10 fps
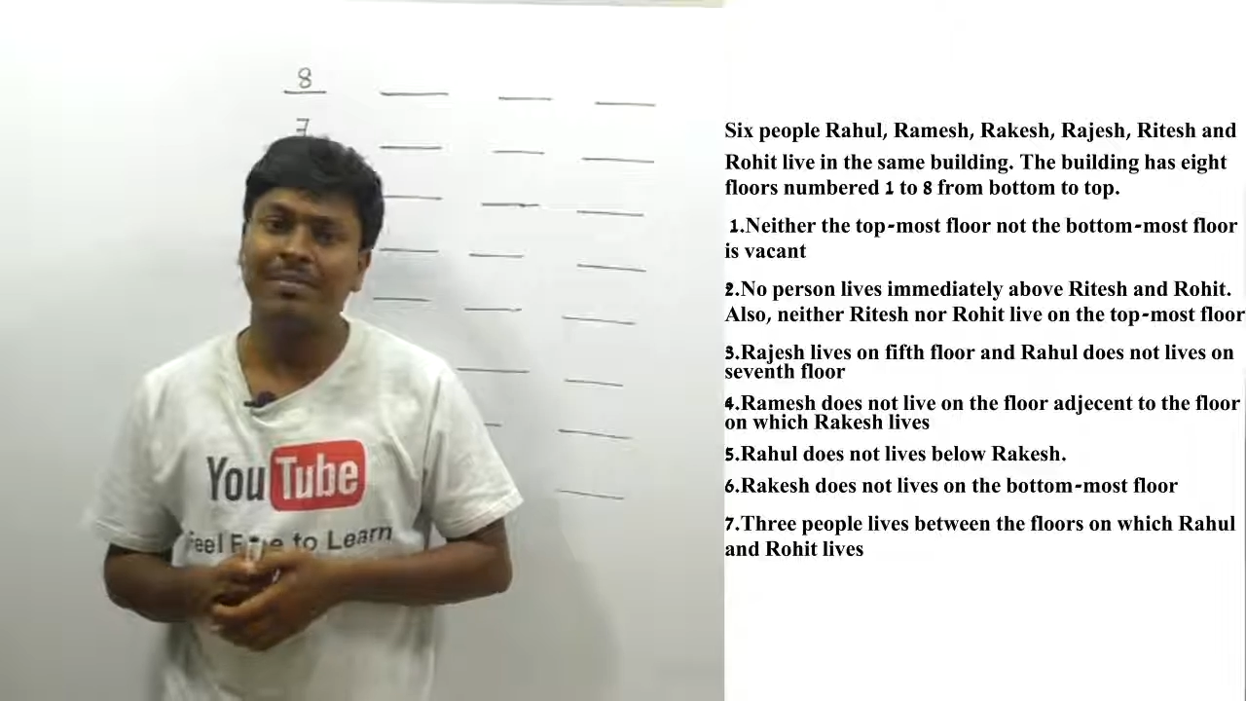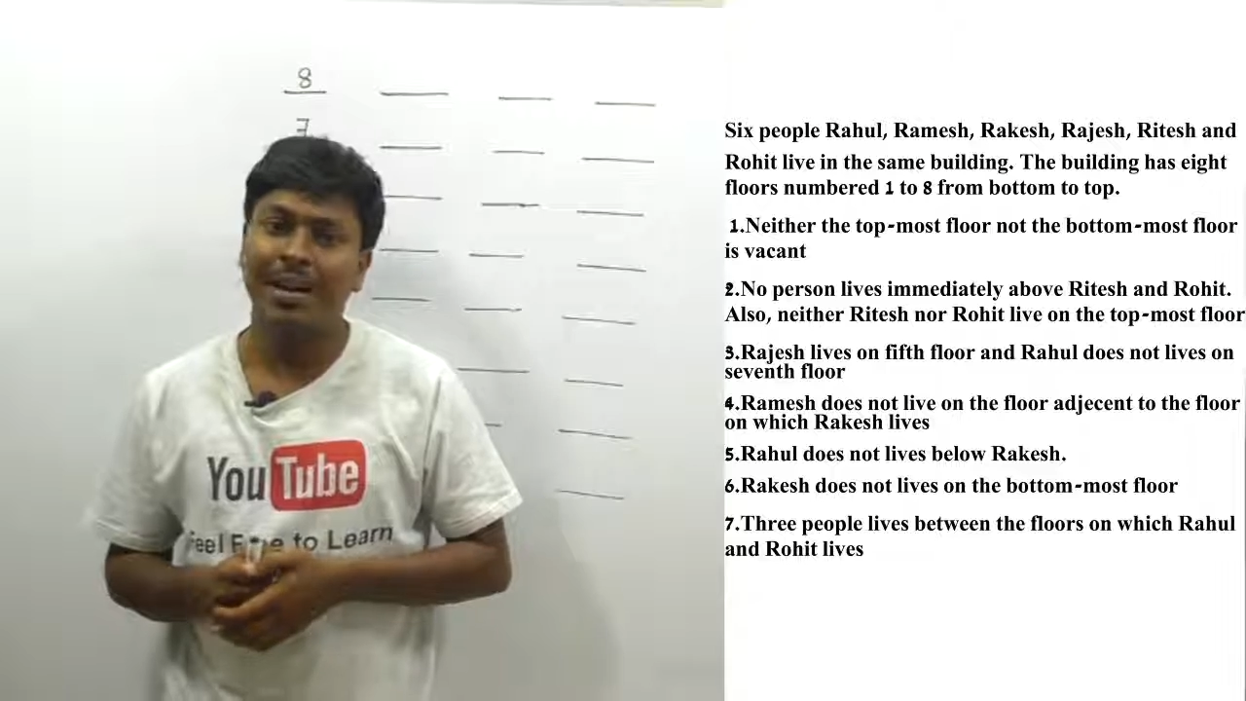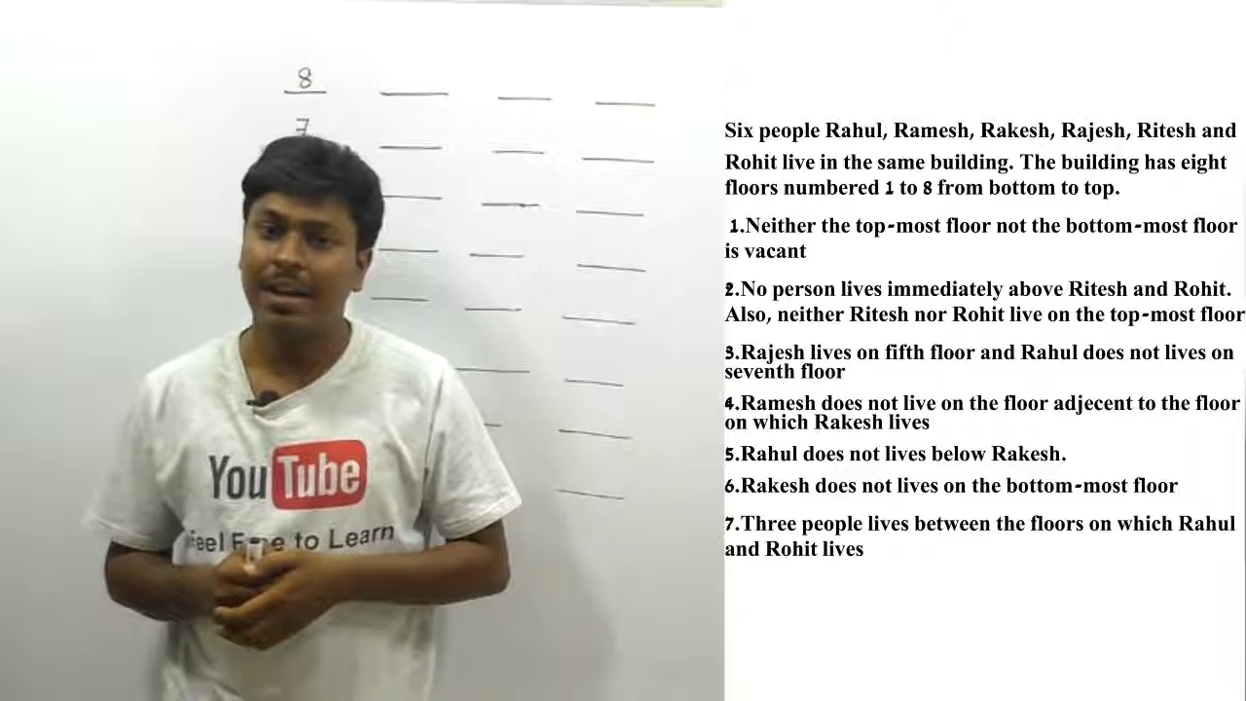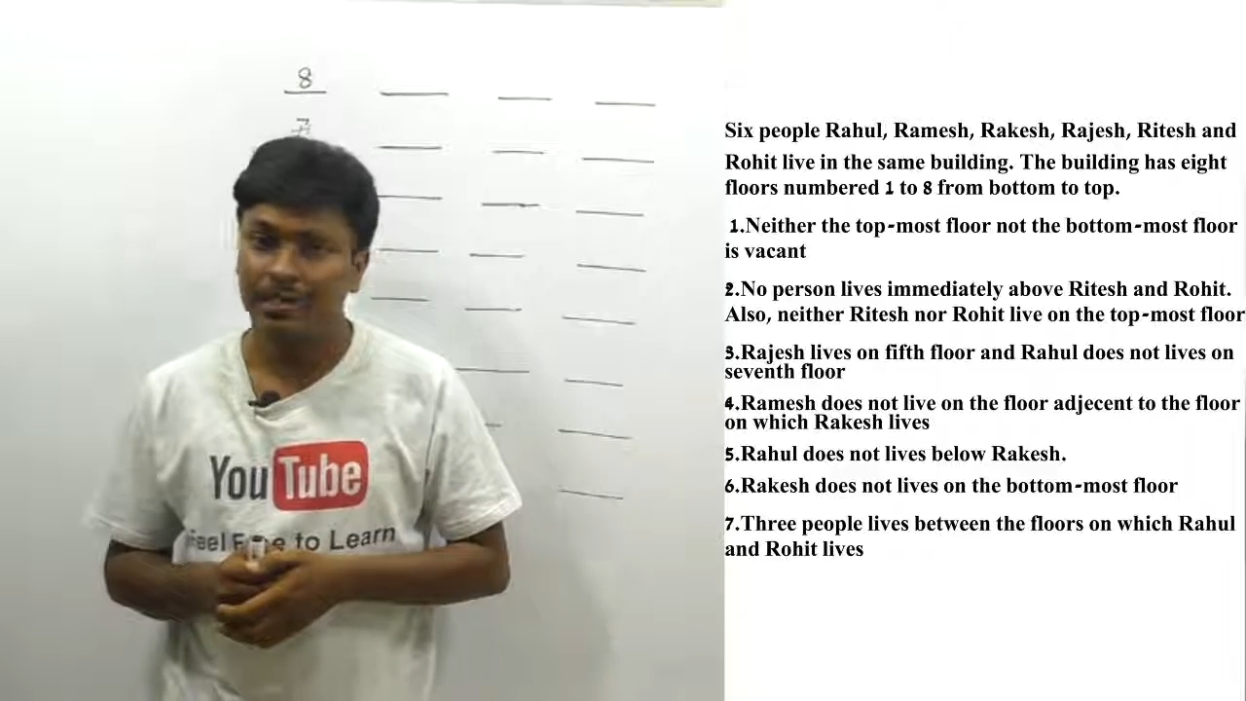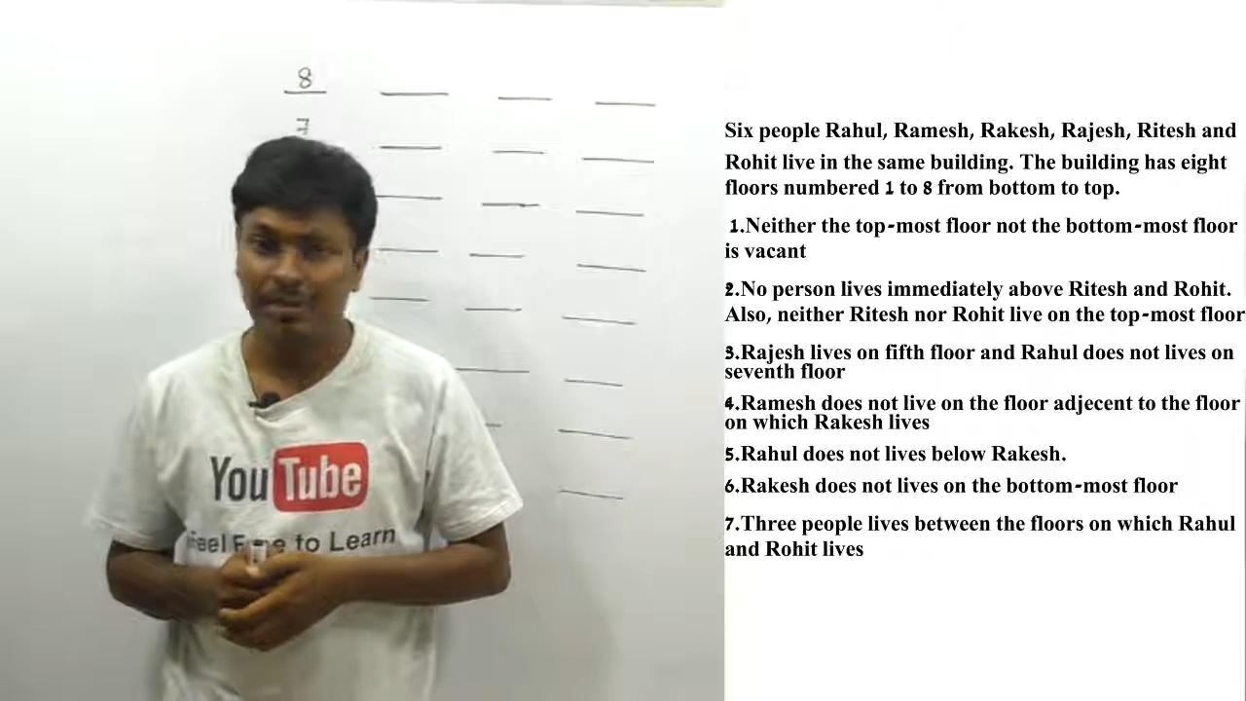
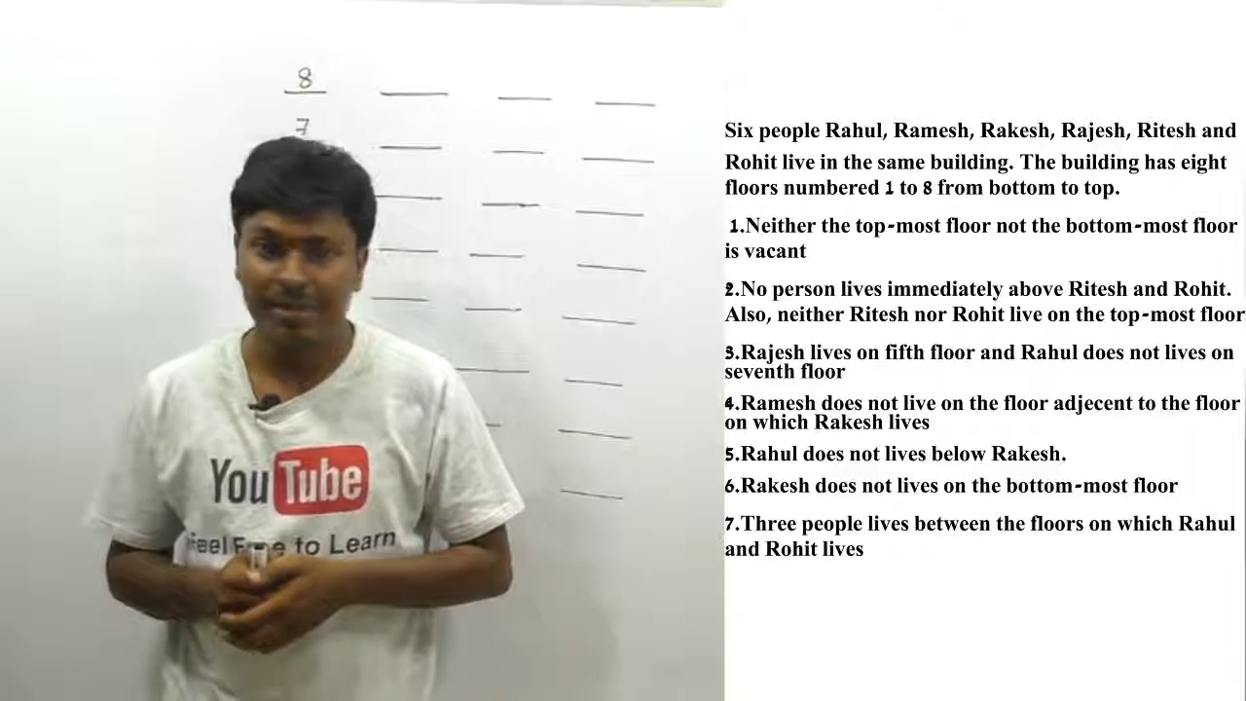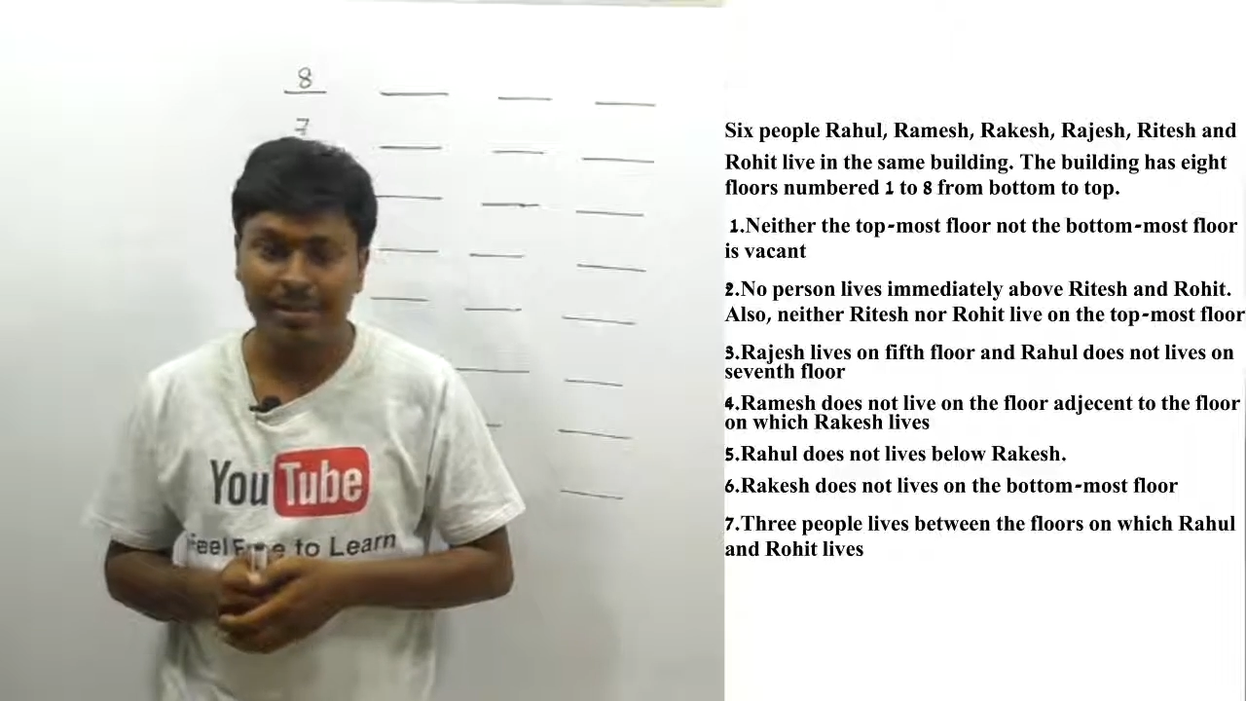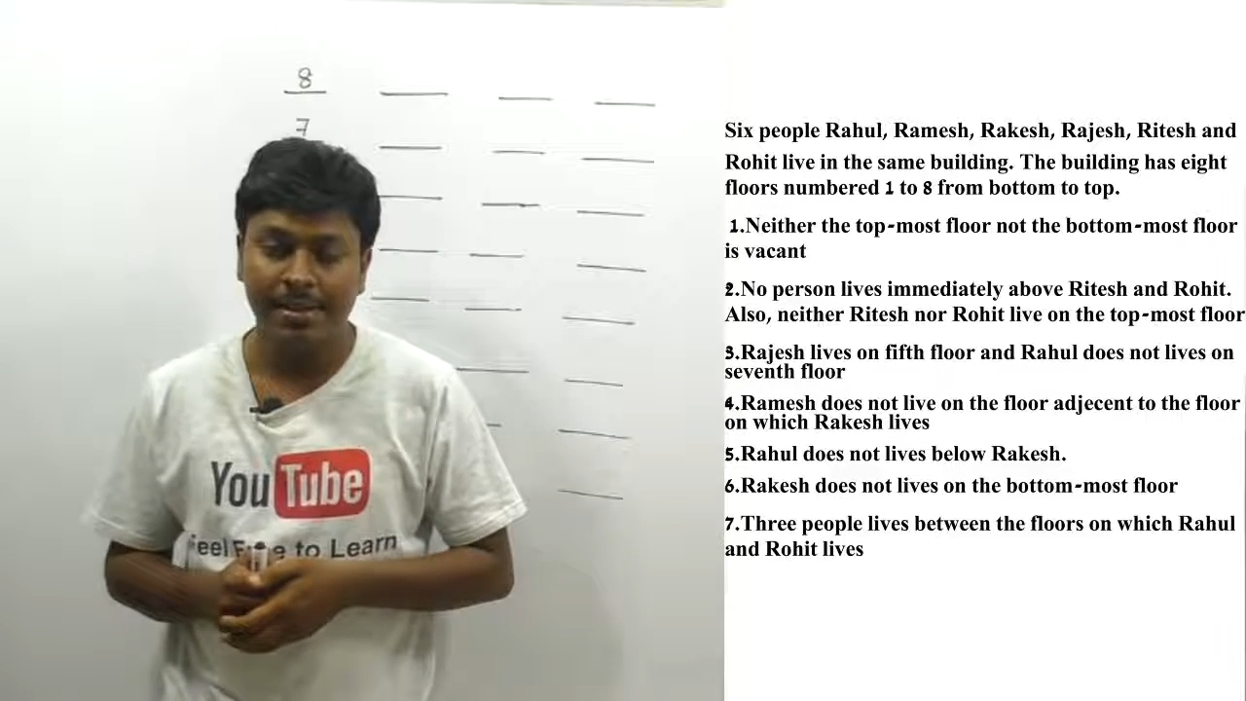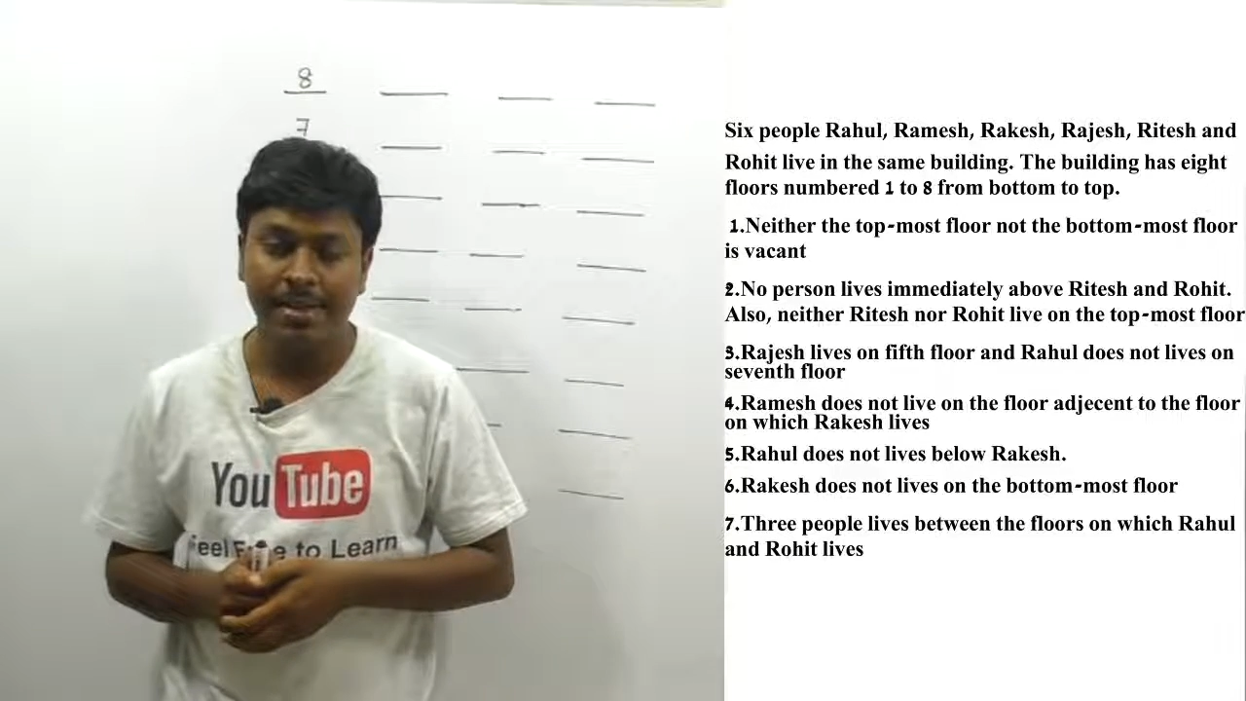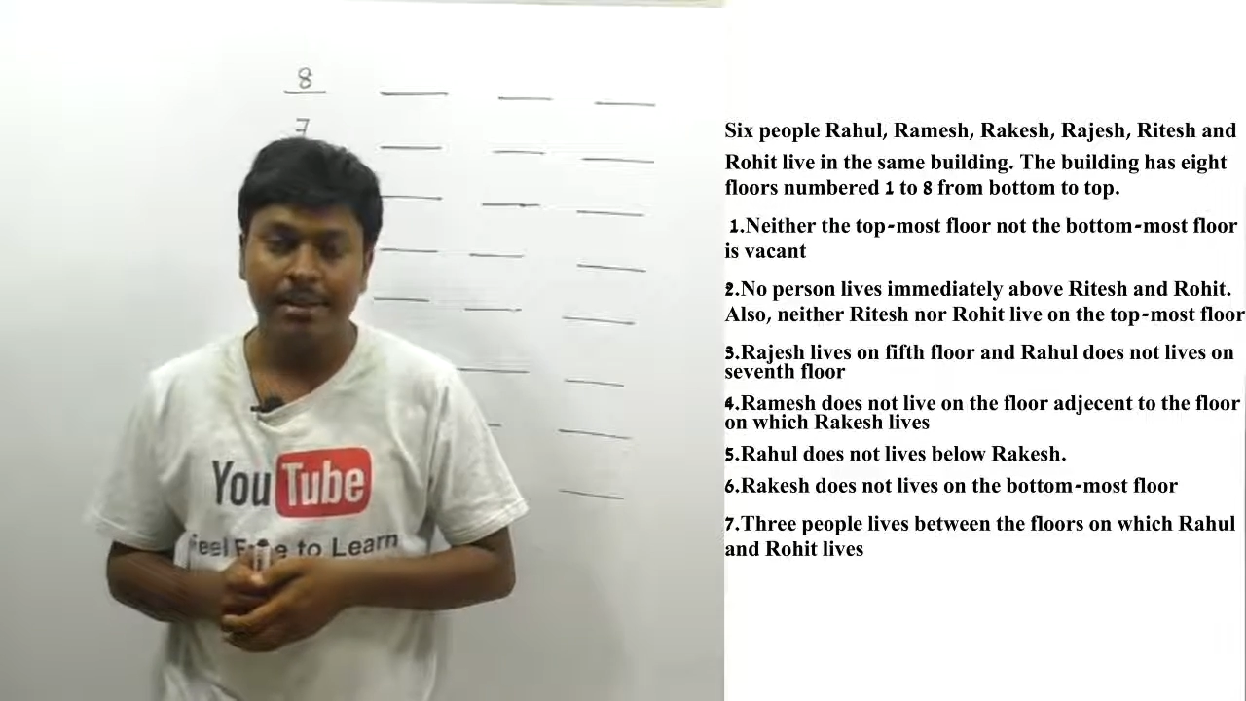vacant
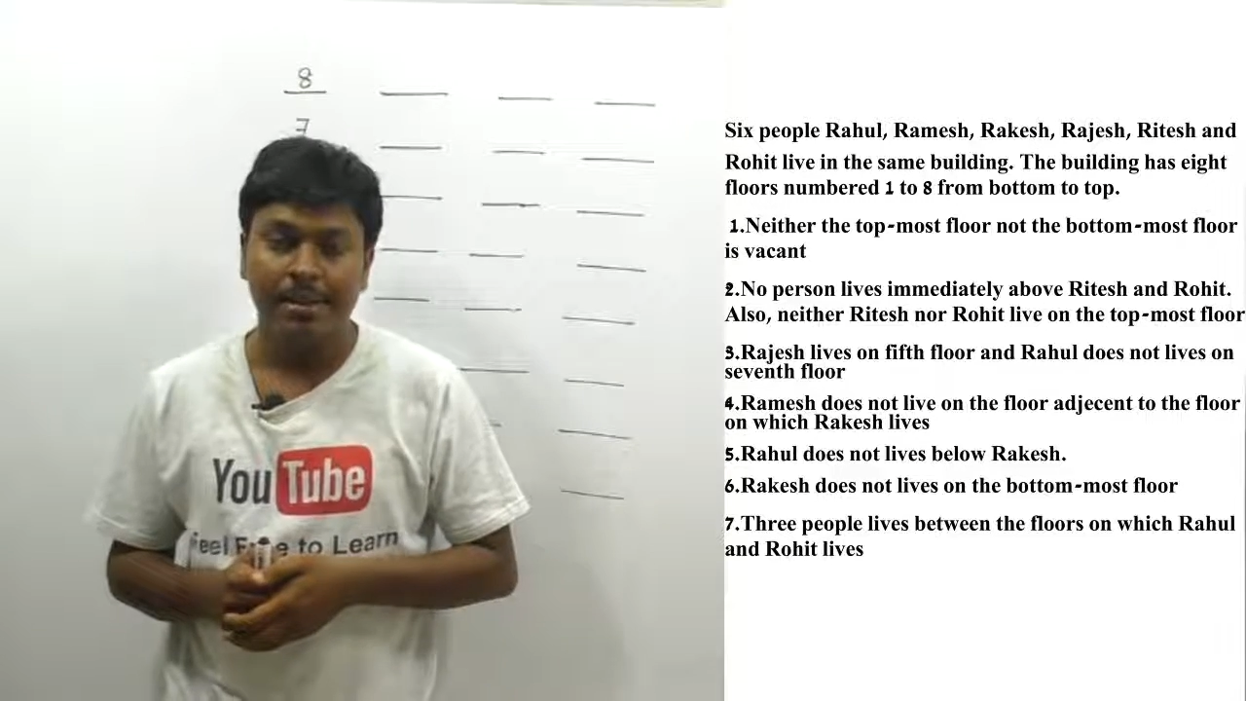position,